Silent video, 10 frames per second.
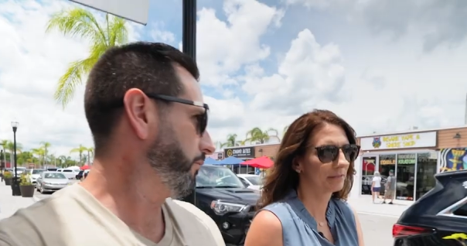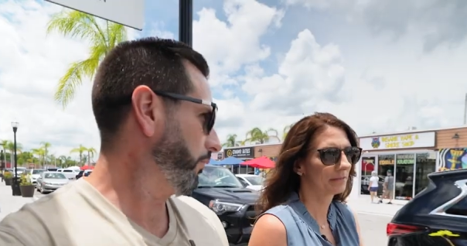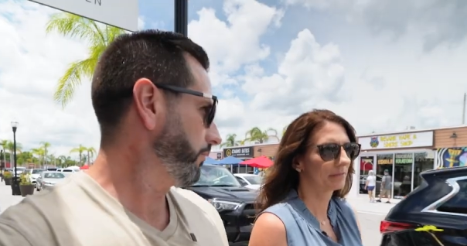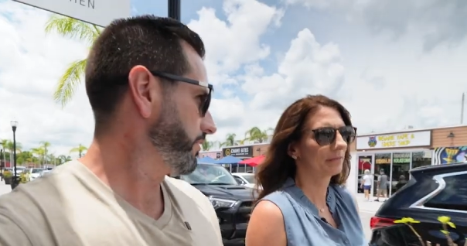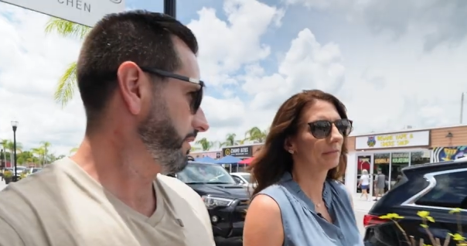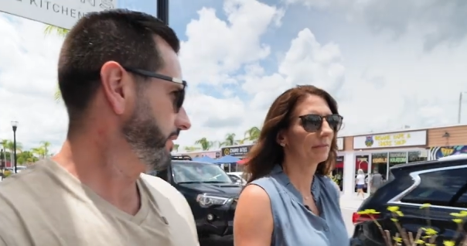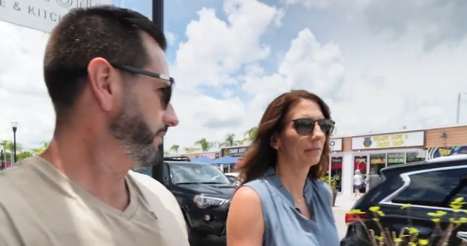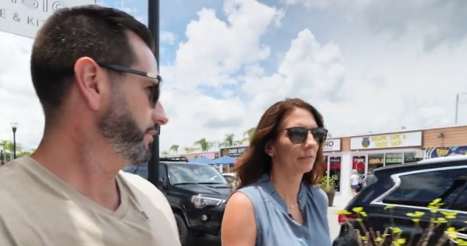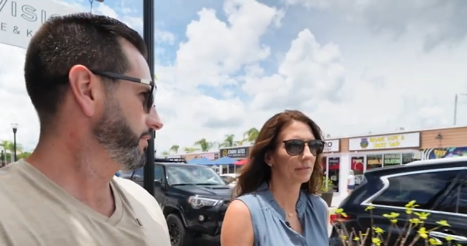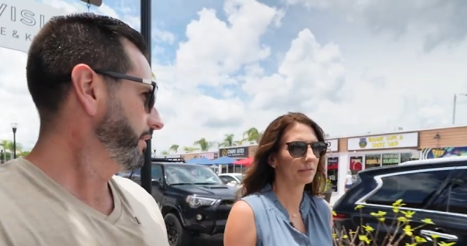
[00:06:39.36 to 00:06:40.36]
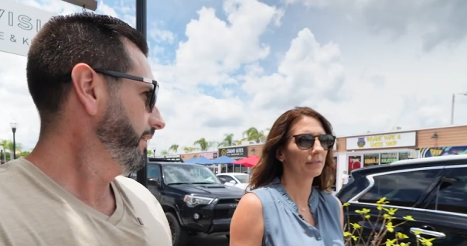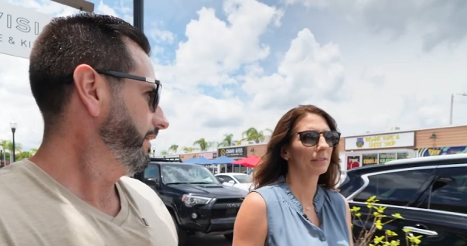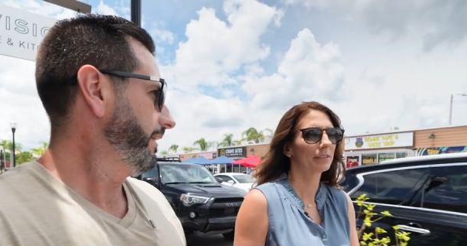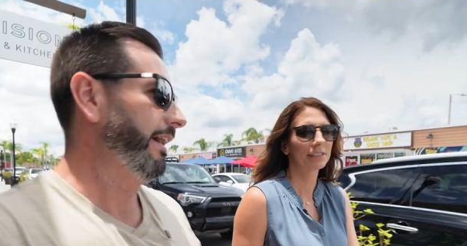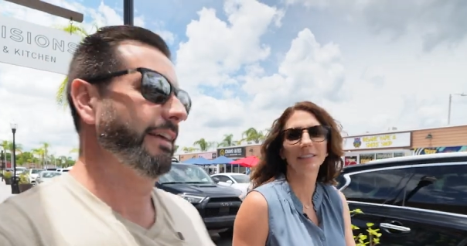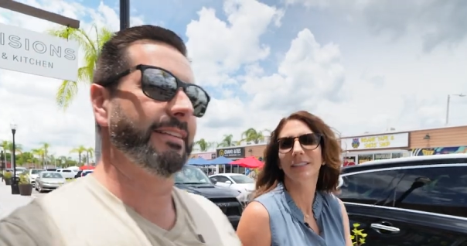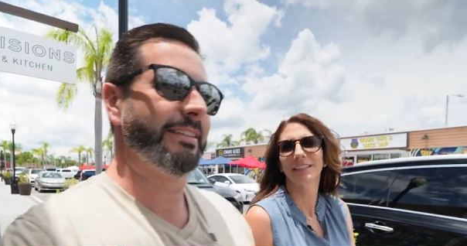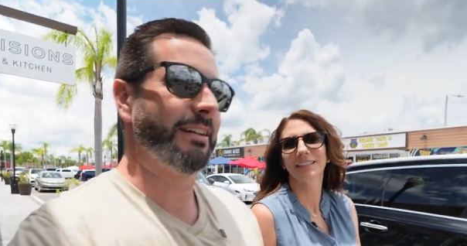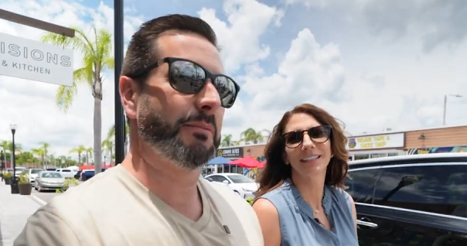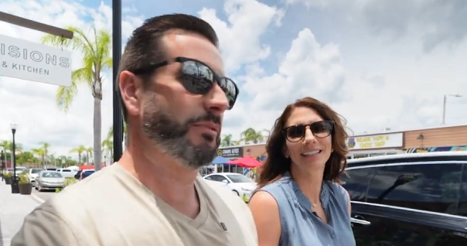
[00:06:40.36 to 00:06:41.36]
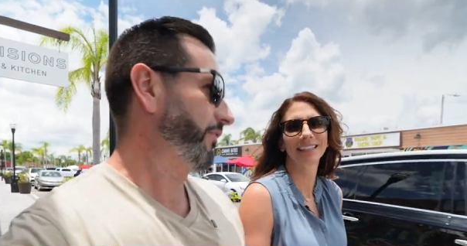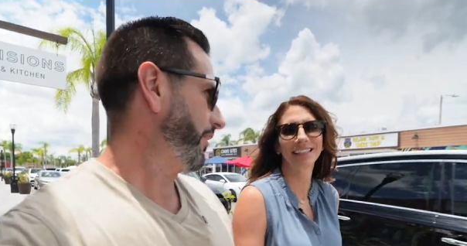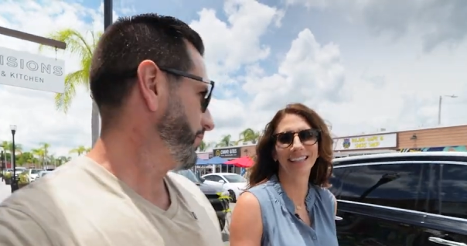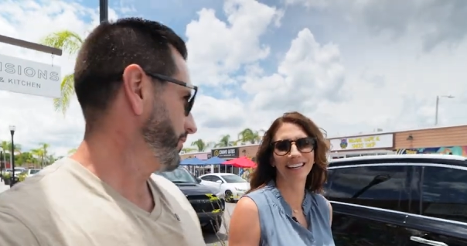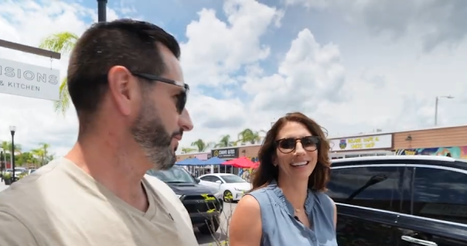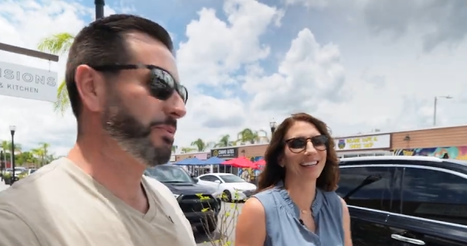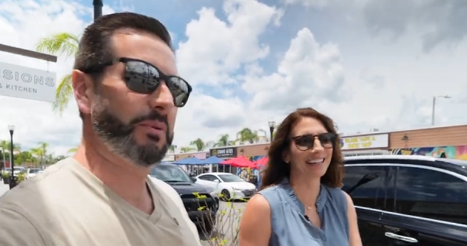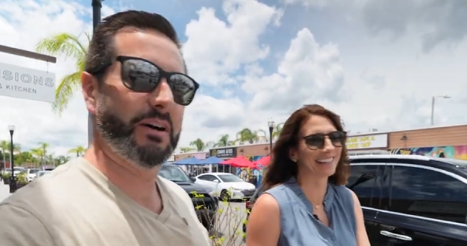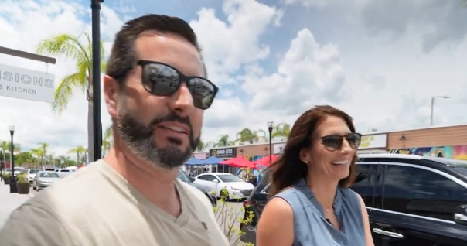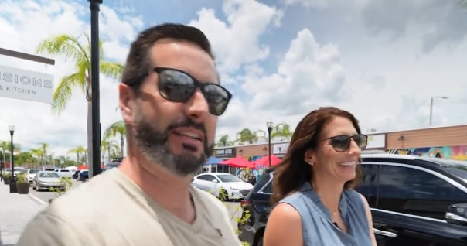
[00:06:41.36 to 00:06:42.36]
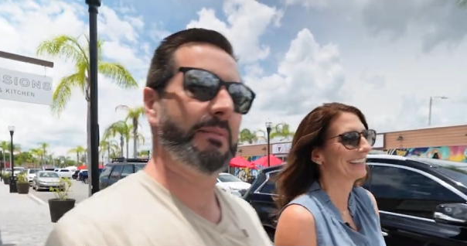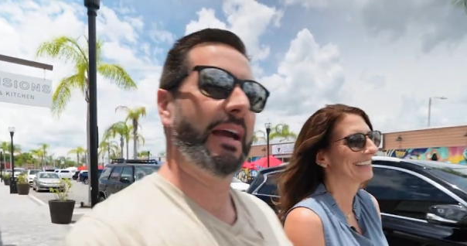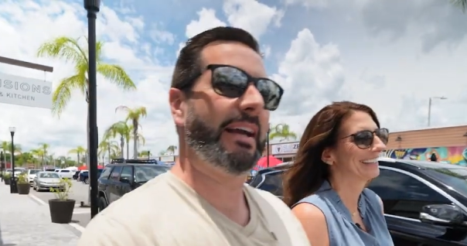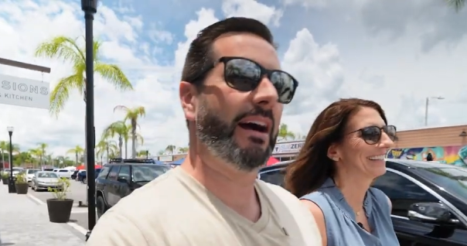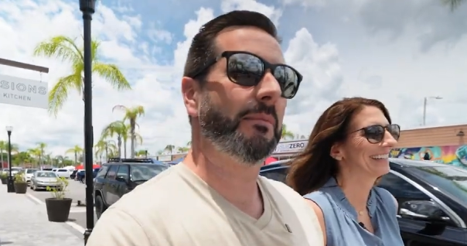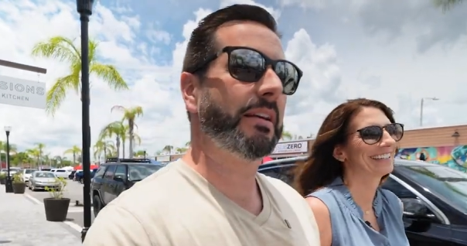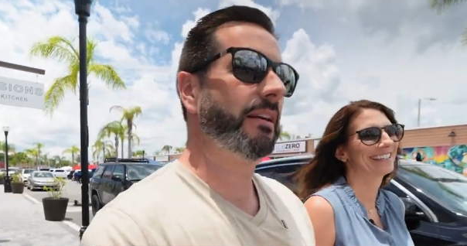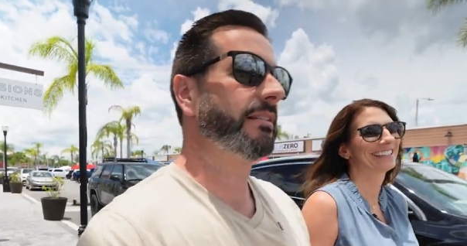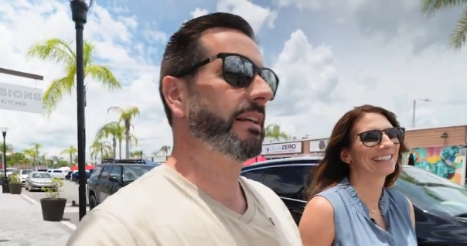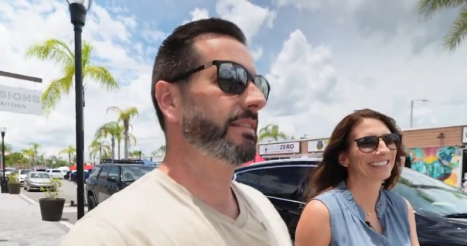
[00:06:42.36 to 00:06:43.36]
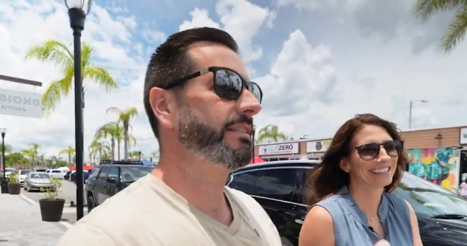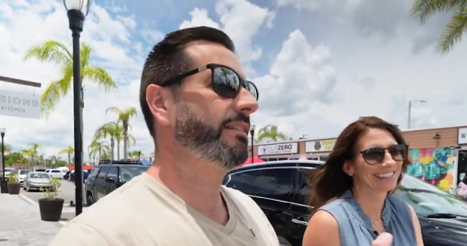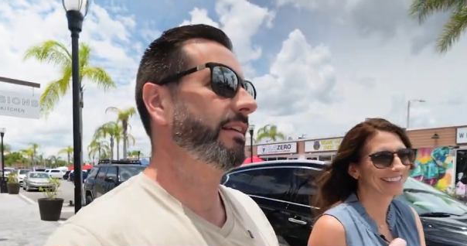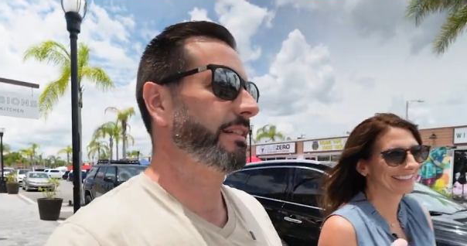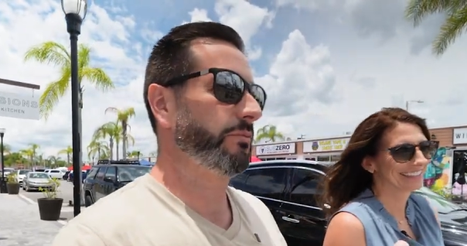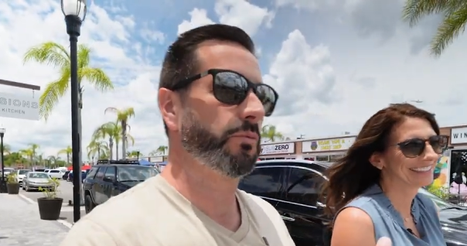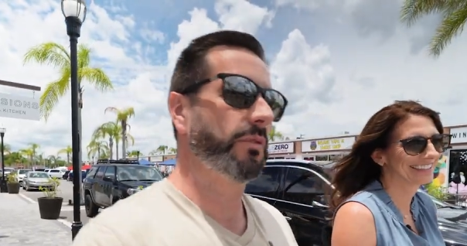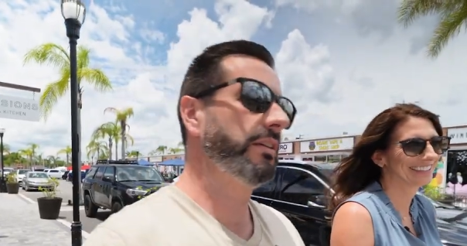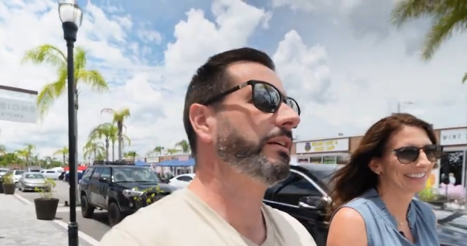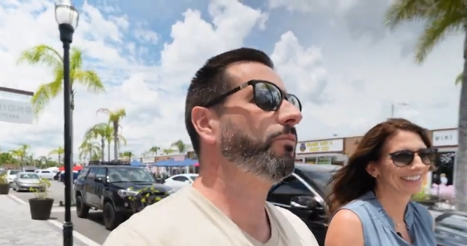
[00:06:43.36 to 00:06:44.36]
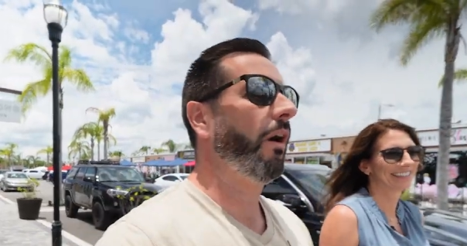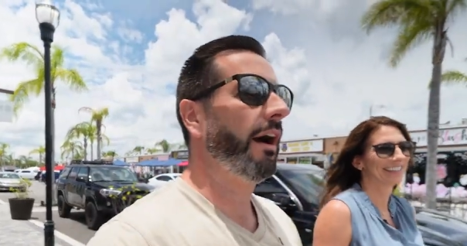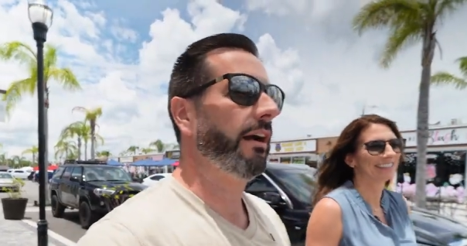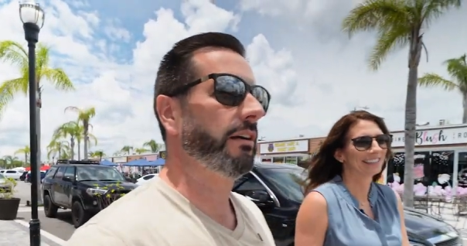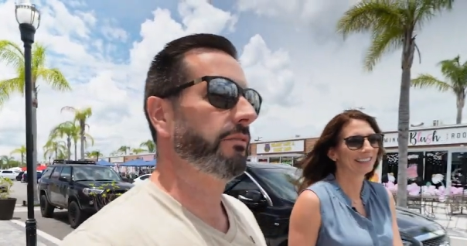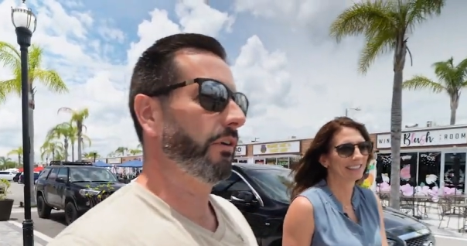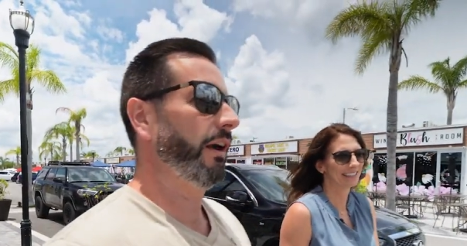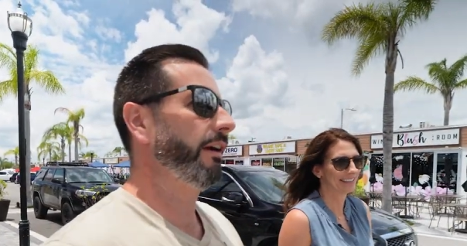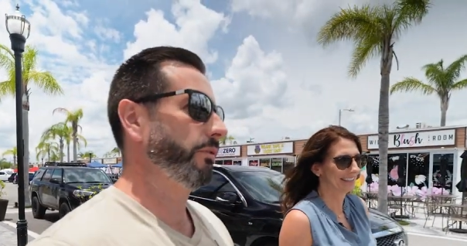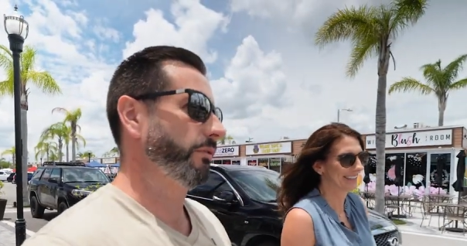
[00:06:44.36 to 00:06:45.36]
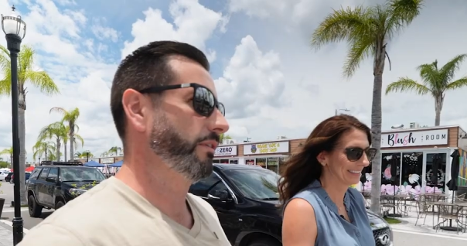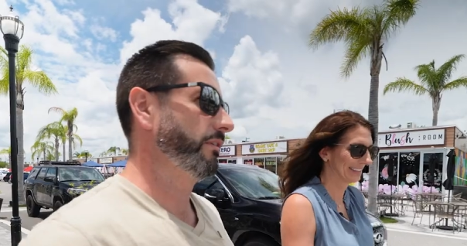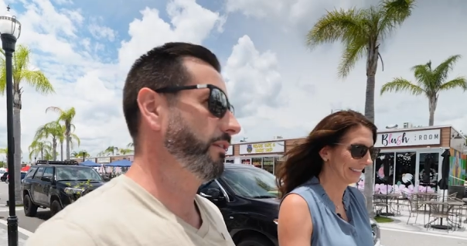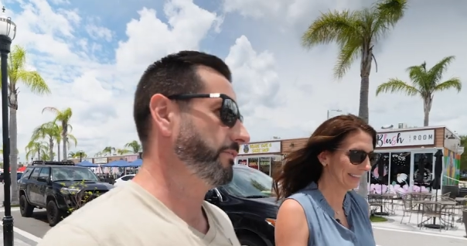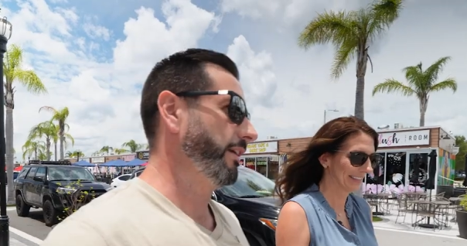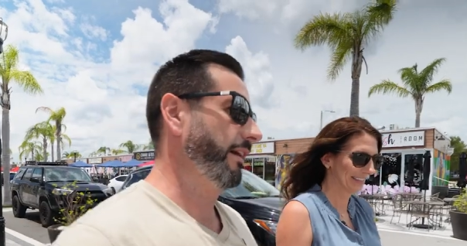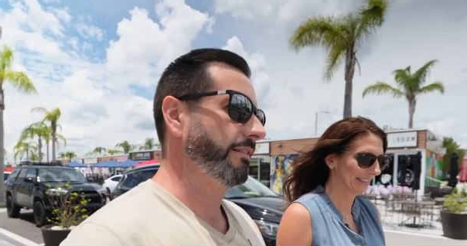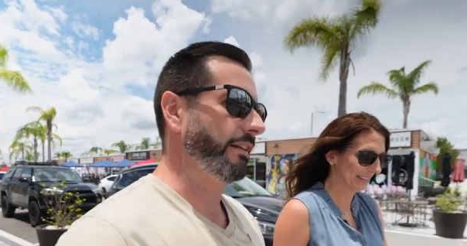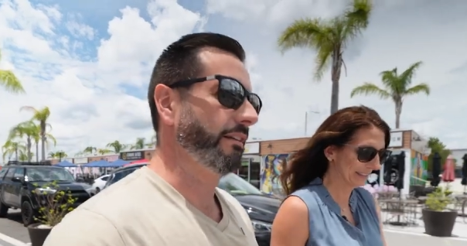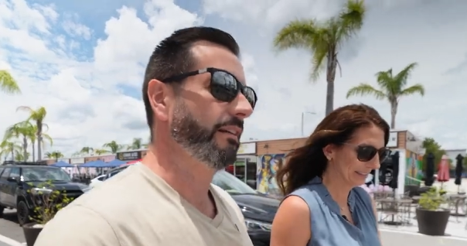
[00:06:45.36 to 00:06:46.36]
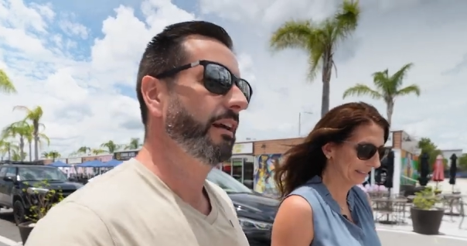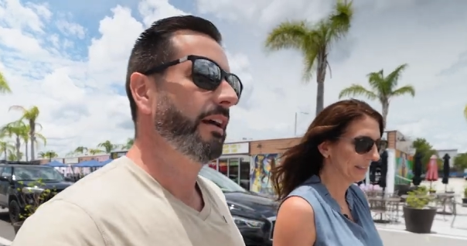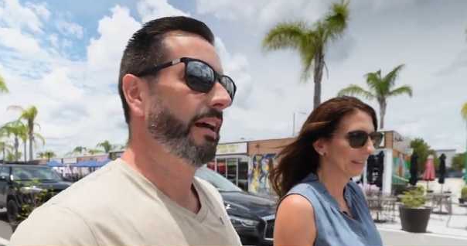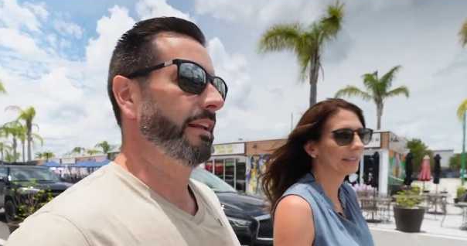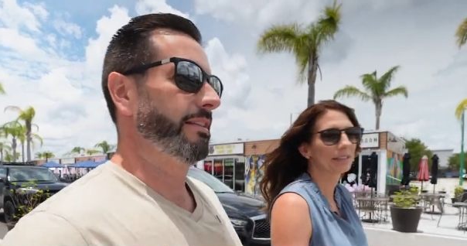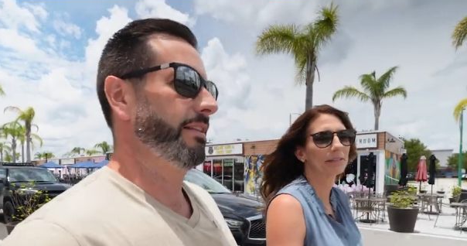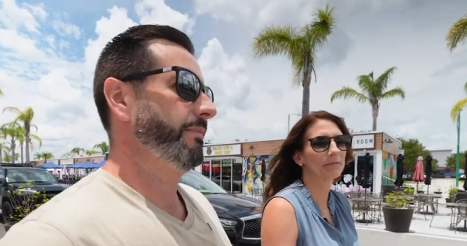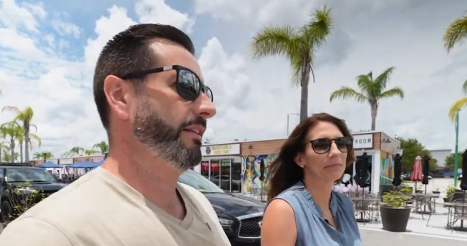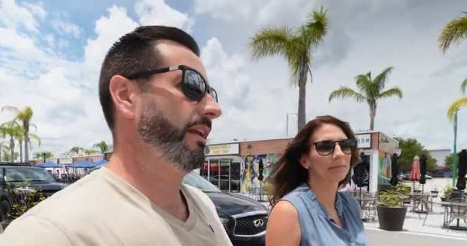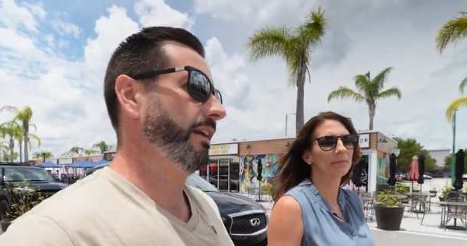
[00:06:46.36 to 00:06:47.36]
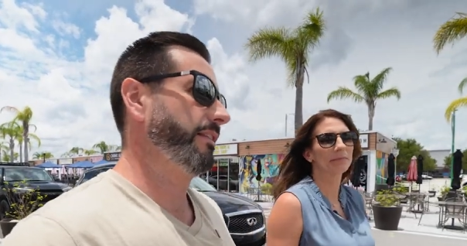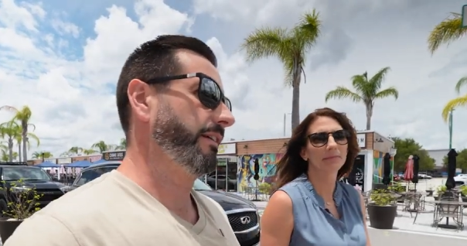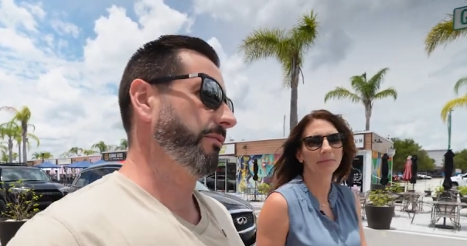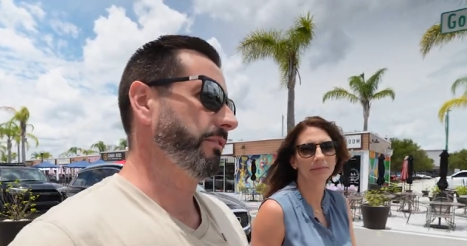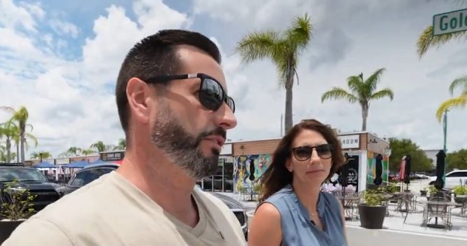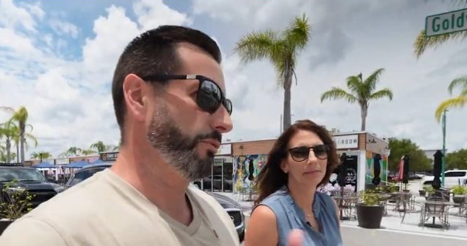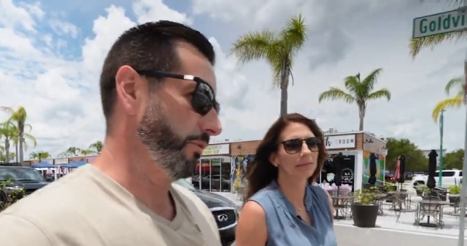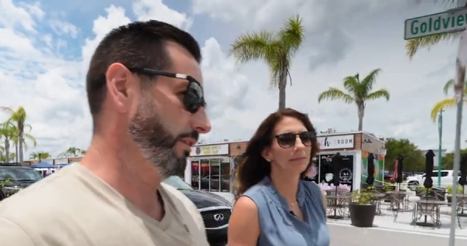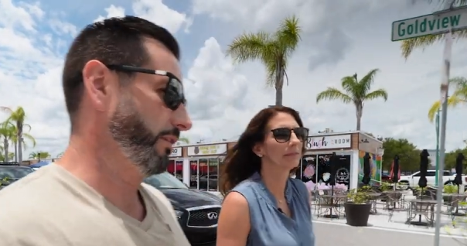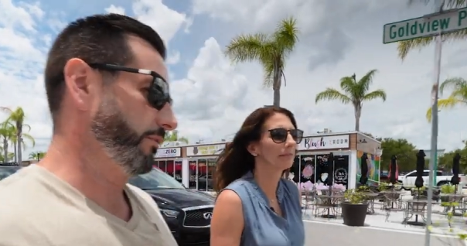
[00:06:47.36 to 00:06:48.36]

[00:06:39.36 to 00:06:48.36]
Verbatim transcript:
Speaker 1: for the seniors and the young professionals as well to come hang out because it's it's really wired for everyone to live down here and it's something that I think is really